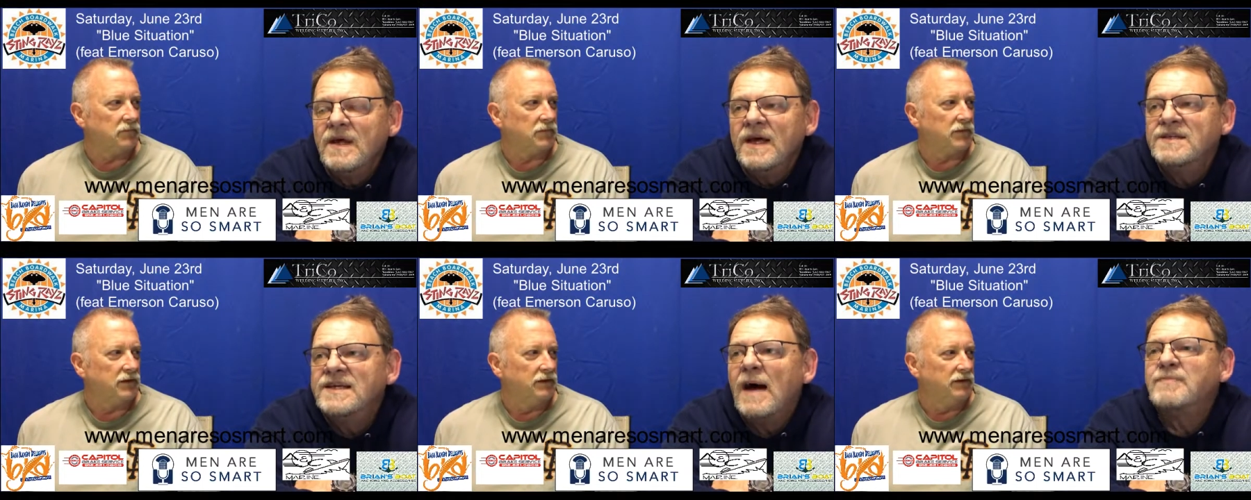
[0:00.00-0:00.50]

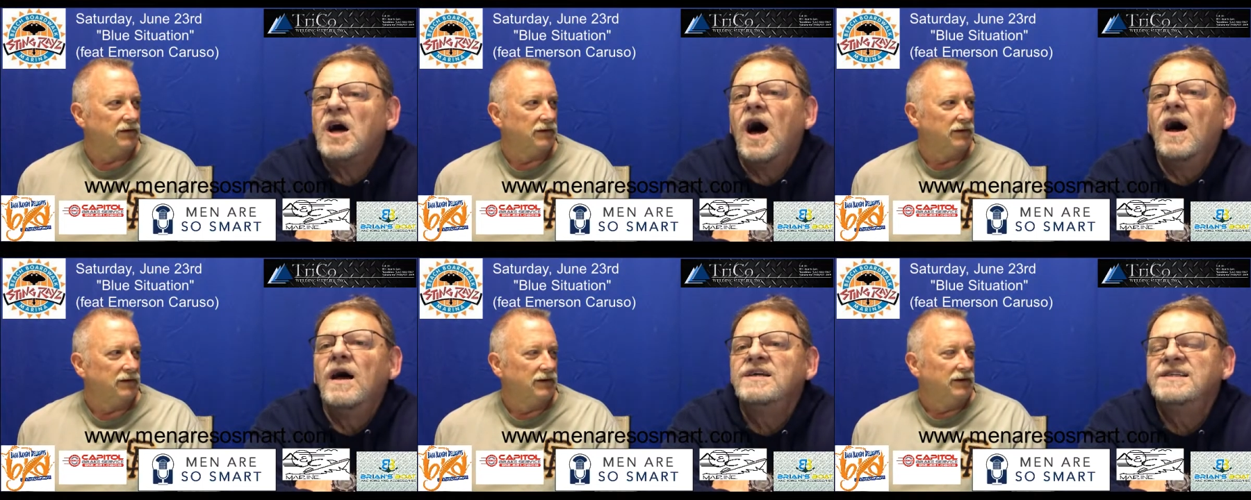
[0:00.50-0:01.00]
Speaker 1: exact
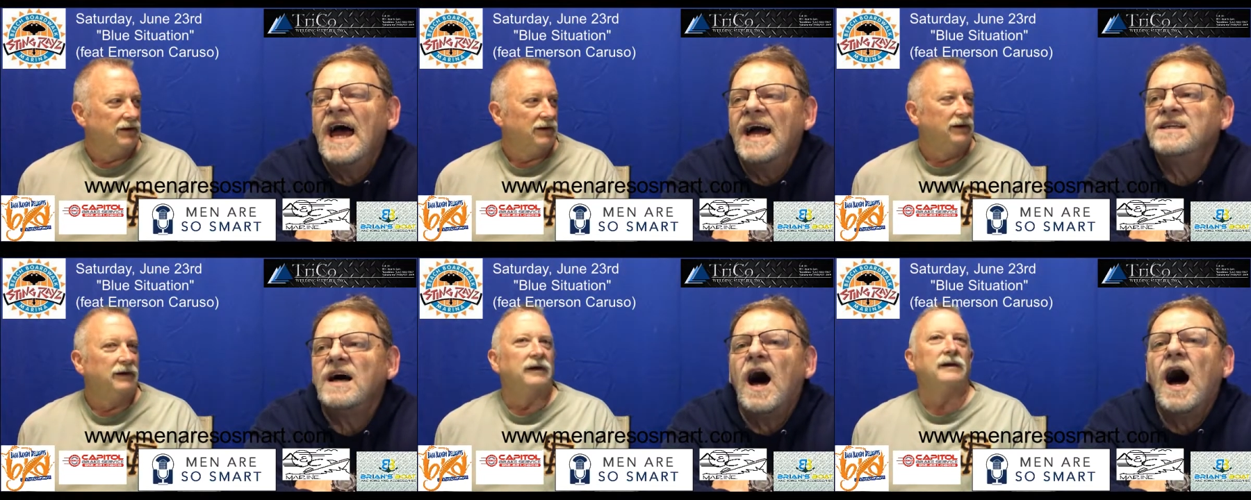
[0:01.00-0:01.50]

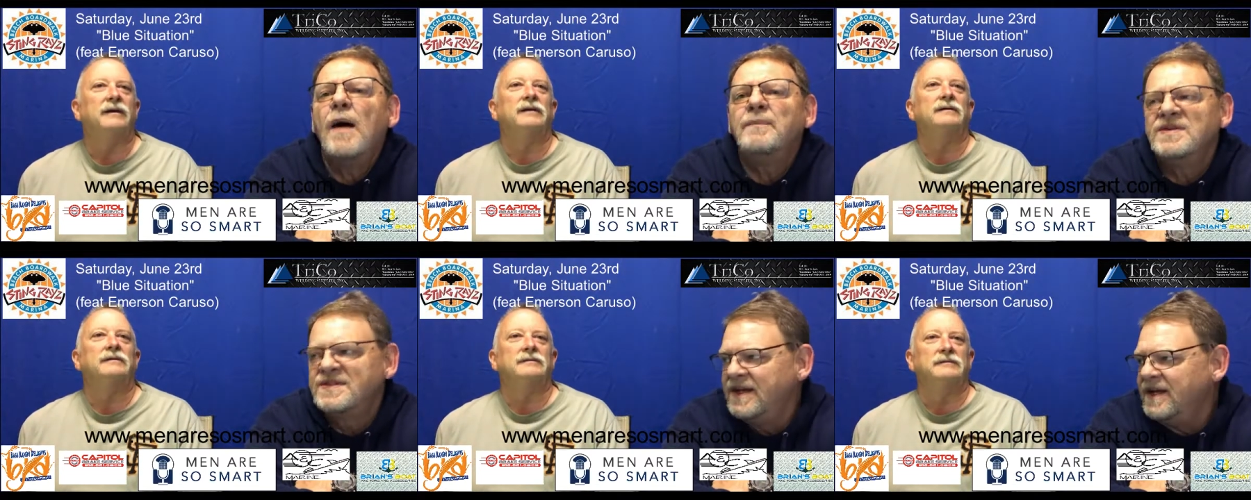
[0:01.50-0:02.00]
exact
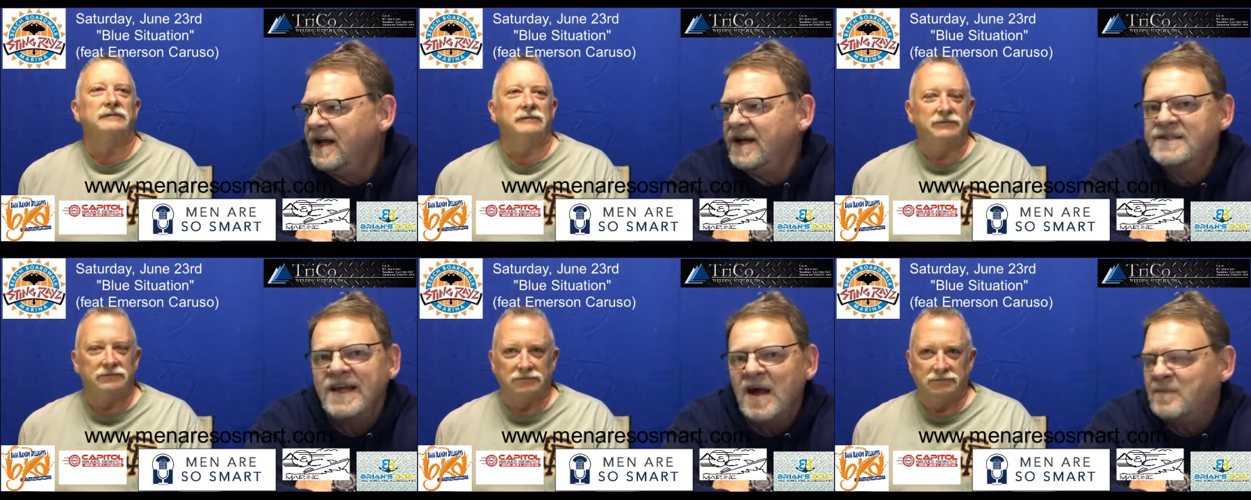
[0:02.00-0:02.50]
opposite
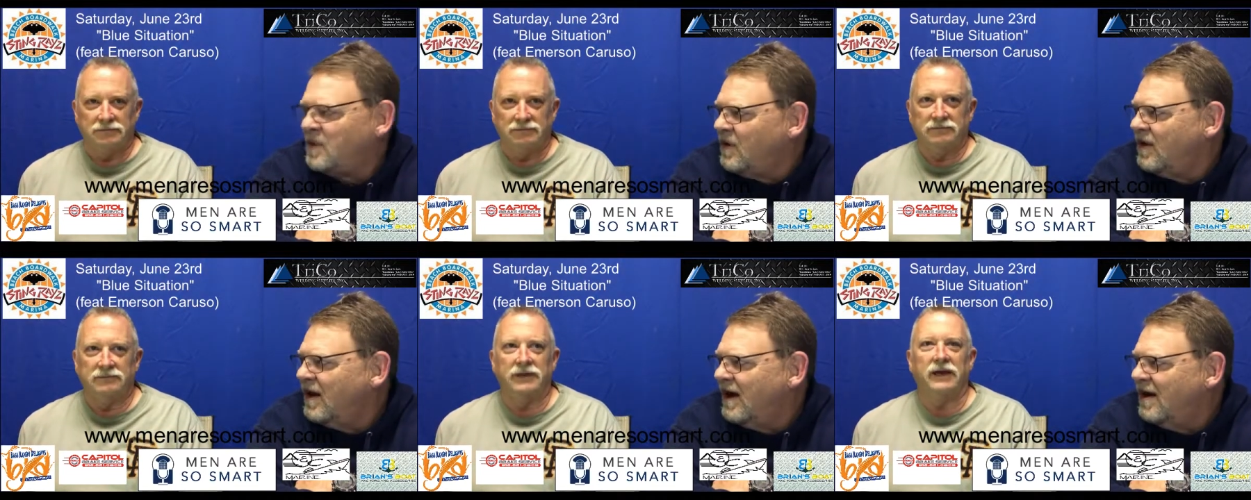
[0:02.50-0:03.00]

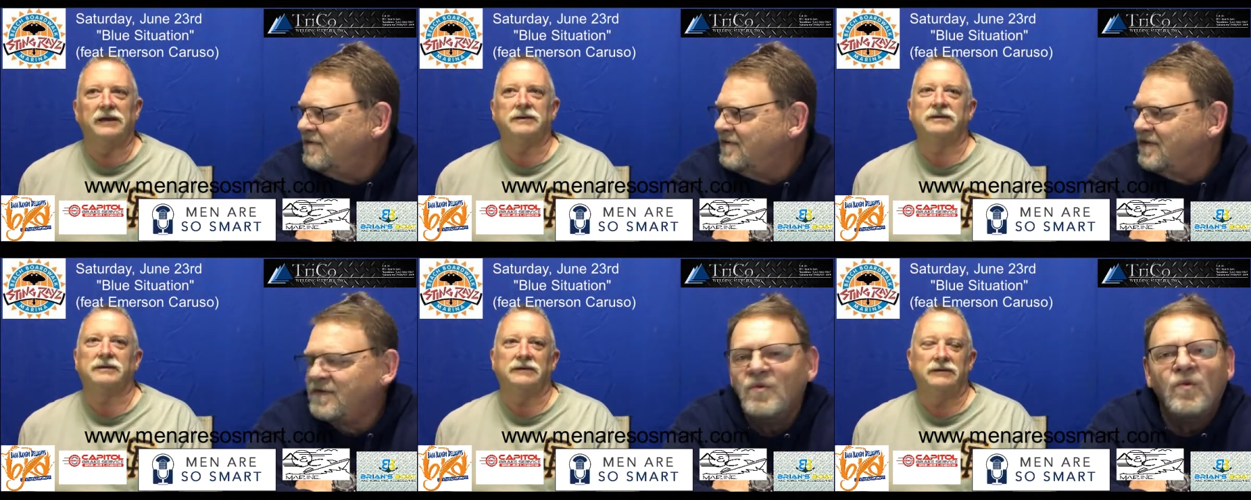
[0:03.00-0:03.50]
example of
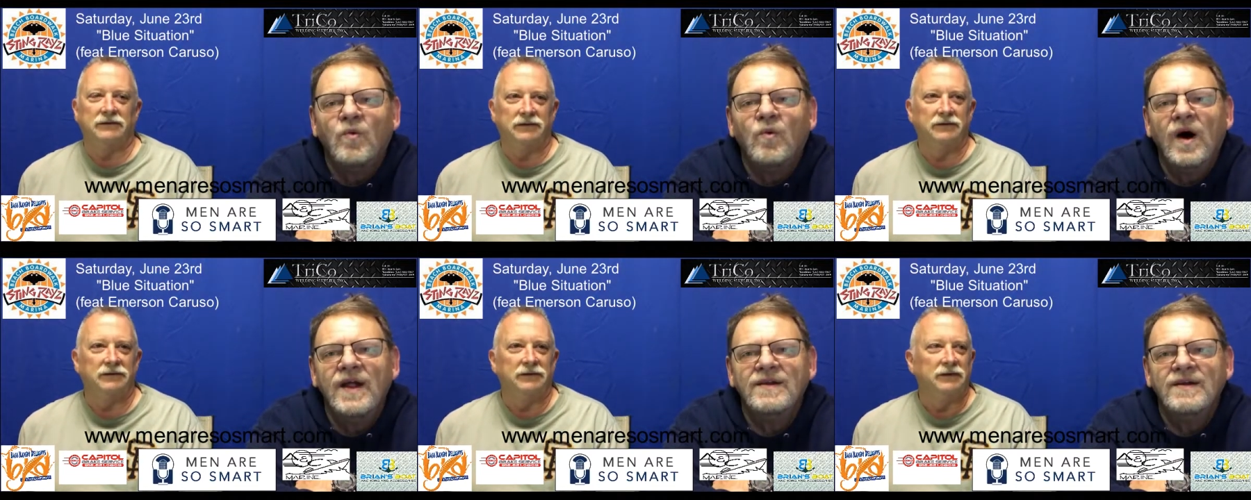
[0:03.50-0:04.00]
yes.
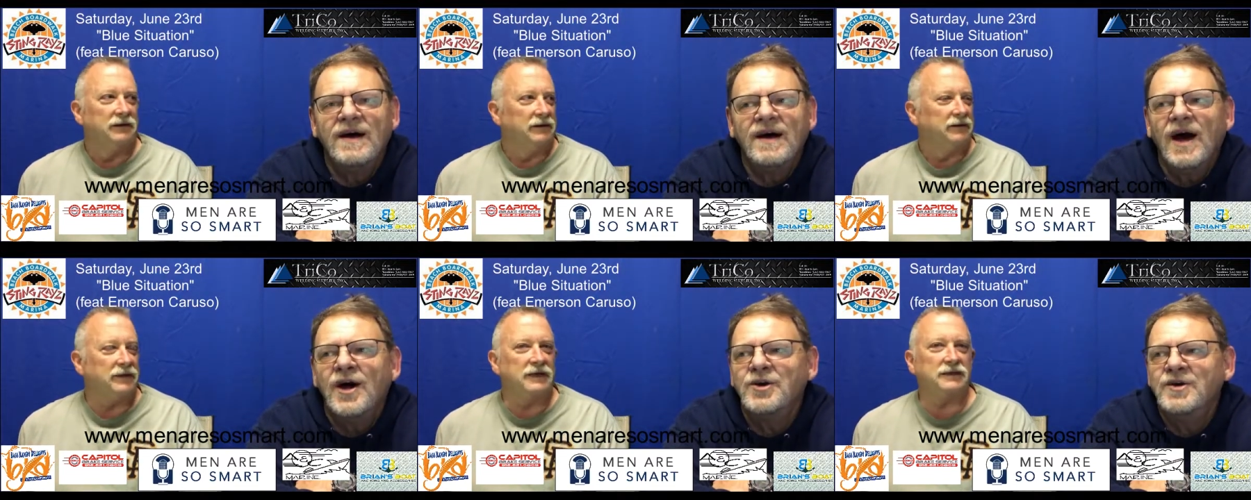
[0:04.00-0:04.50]
what uh,
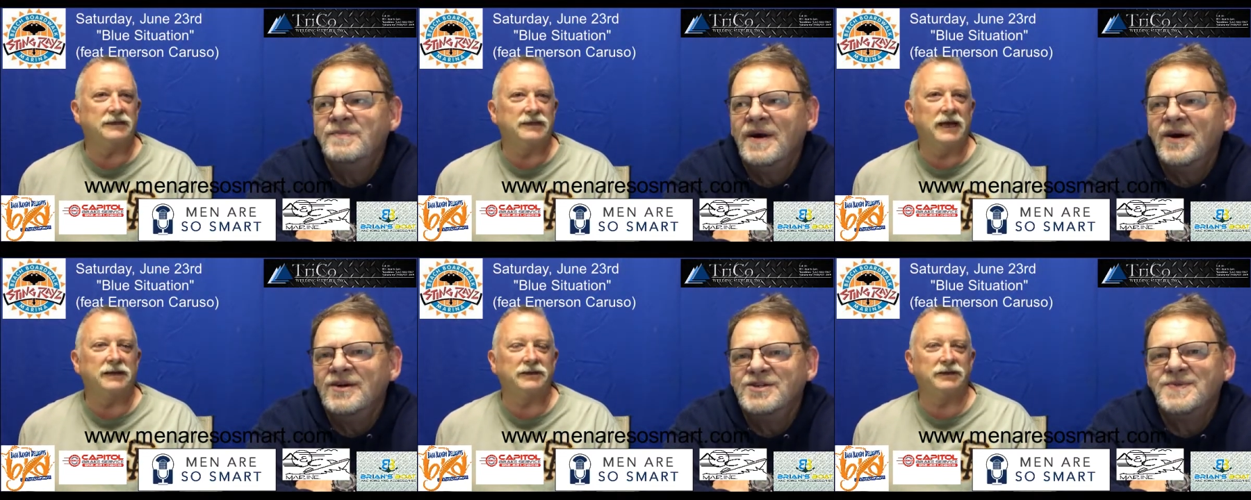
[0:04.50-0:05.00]
a they good
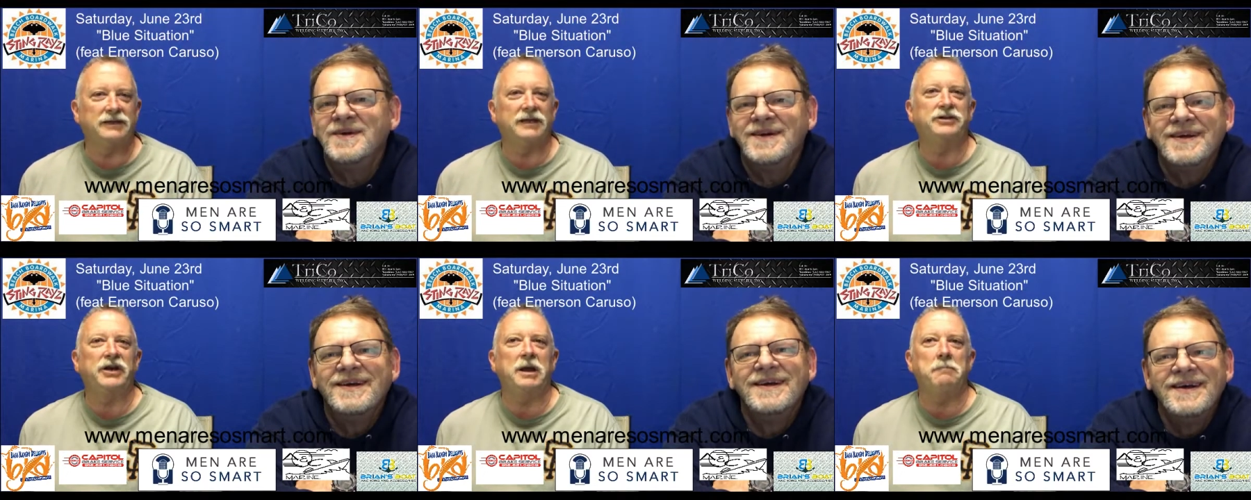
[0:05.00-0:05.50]
set
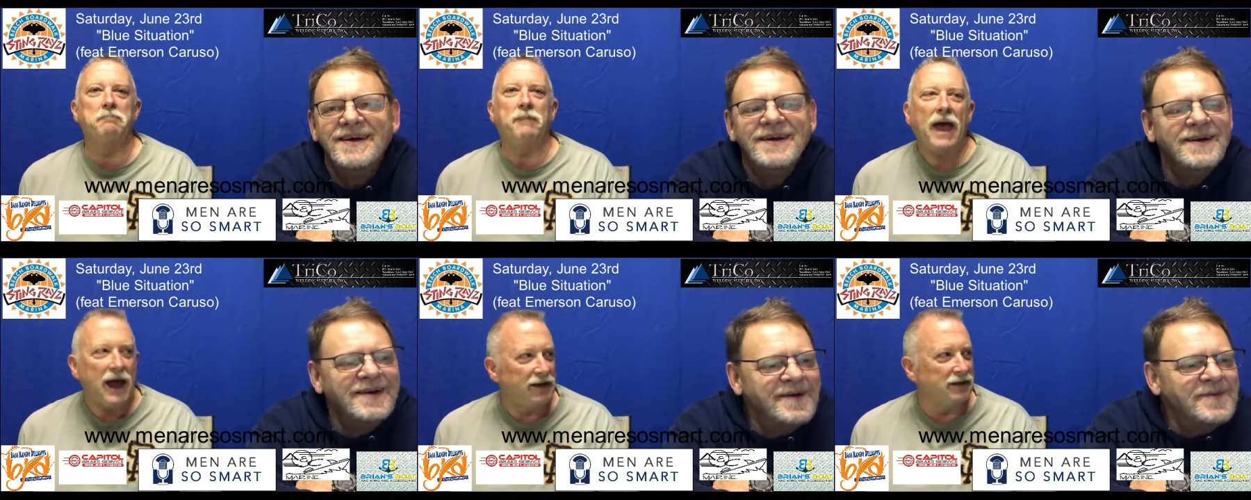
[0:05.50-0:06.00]
such
Speaker 2: a
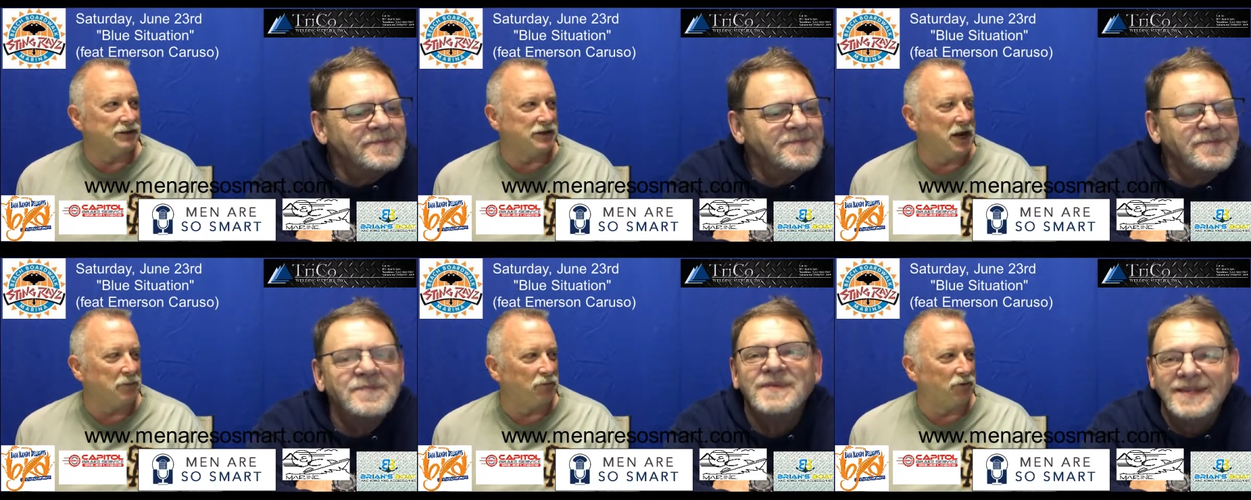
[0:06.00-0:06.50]
bad
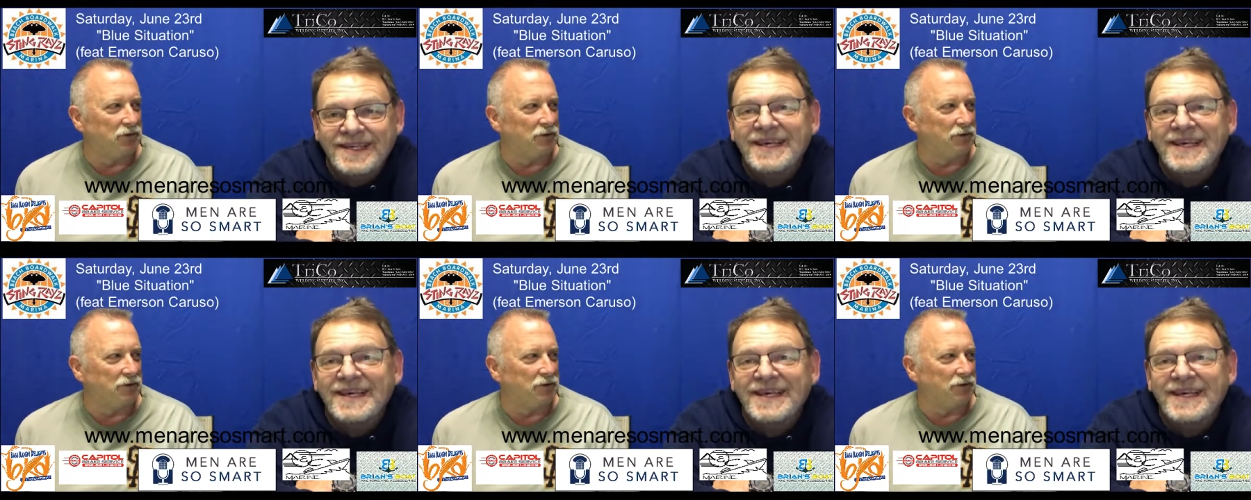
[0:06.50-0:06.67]
example